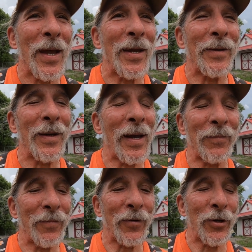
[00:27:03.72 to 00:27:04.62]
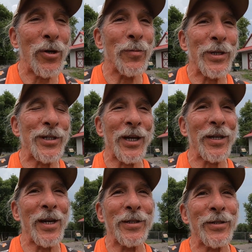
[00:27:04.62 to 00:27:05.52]
And for humans, it
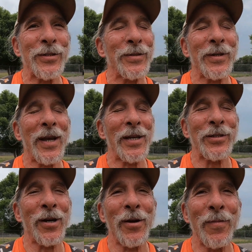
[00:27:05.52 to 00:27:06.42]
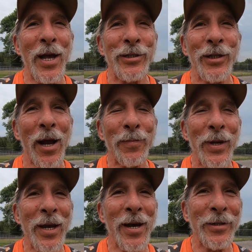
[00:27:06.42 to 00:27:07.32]
gets all messed up
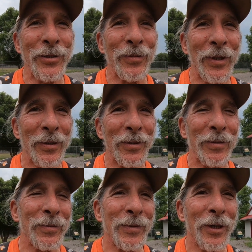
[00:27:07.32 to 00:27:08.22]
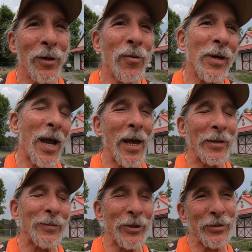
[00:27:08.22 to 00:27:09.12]
because we're
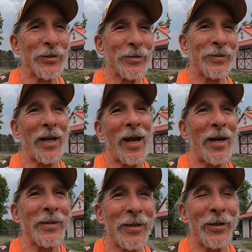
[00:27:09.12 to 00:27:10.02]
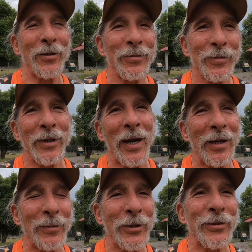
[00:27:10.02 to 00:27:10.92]
animals. Yeah, we're
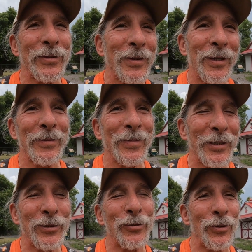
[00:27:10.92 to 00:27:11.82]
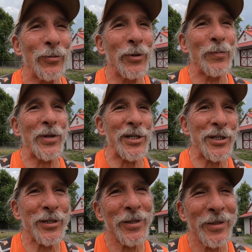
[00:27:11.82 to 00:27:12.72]
animals. That's true. We're
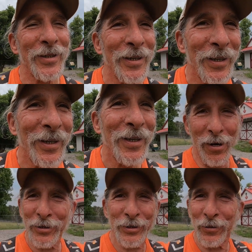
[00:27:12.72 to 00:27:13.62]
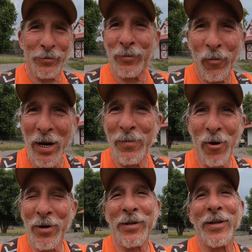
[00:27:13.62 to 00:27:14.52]
beasts. Then also way
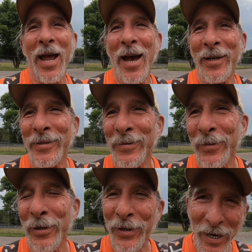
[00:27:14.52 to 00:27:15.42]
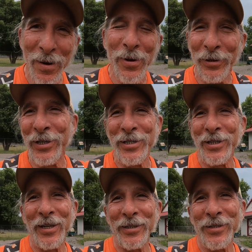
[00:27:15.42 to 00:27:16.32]
more than that. We think about these
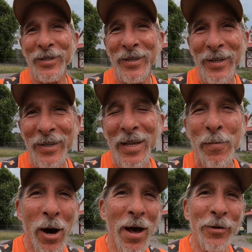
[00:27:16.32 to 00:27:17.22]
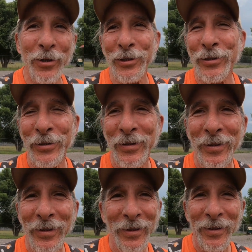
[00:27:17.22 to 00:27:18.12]
things. They bother us.
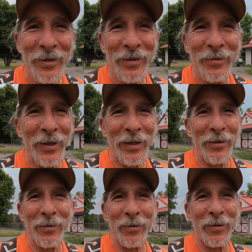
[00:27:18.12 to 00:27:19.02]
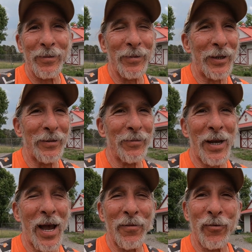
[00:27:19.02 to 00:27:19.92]

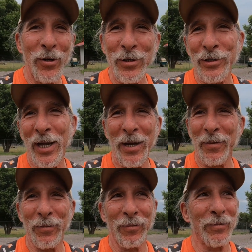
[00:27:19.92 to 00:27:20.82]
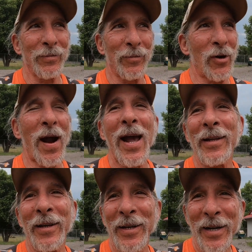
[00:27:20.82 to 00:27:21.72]
We have words like
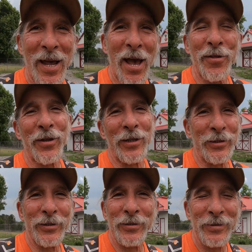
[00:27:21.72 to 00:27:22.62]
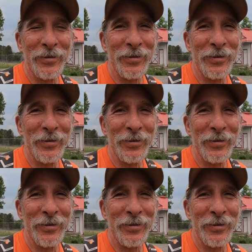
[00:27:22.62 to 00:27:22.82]
morality, ethics.